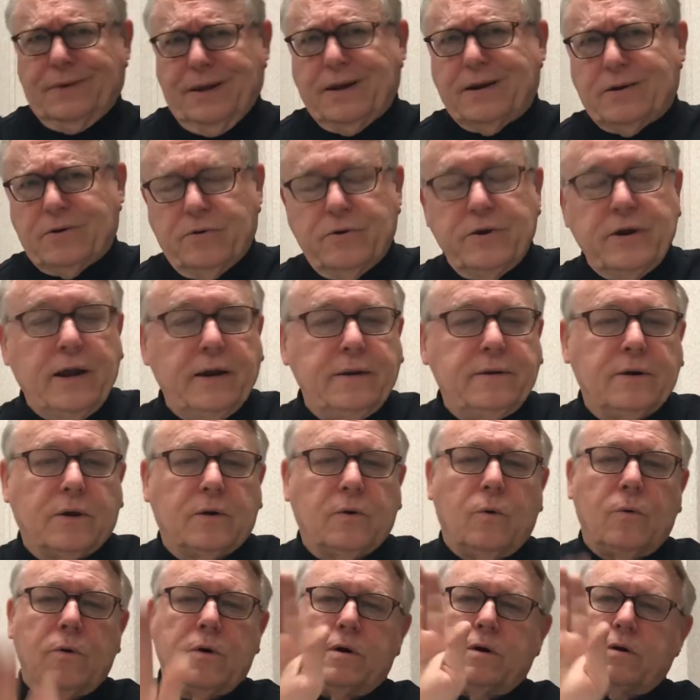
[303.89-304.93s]
create the
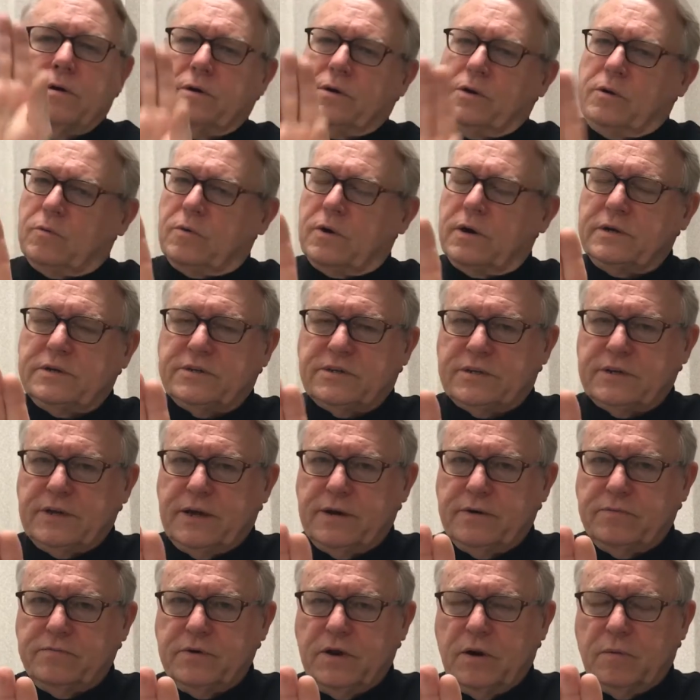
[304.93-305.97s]
corner. You want a set
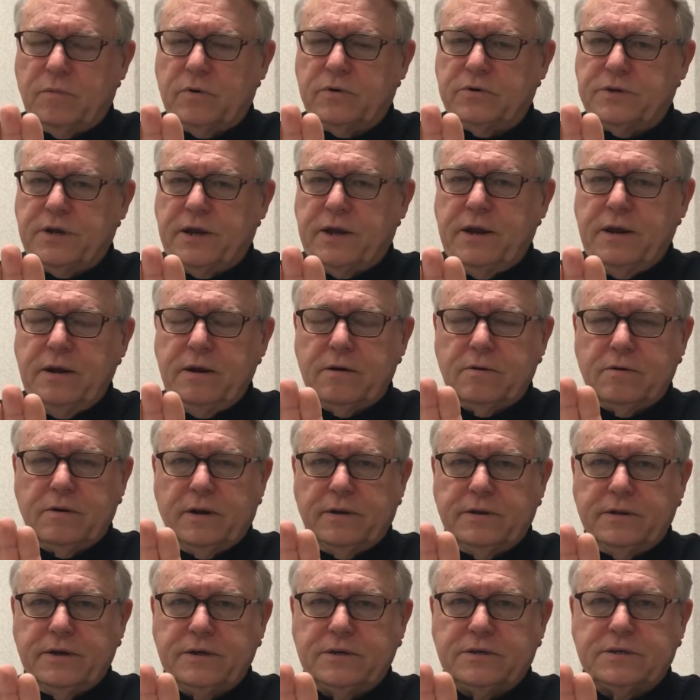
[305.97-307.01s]
of numbers here
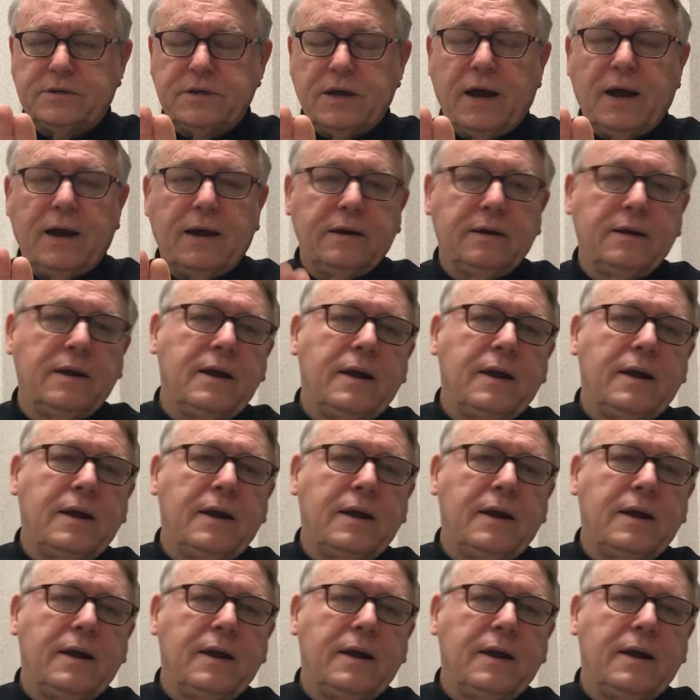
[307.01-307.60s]
on this side,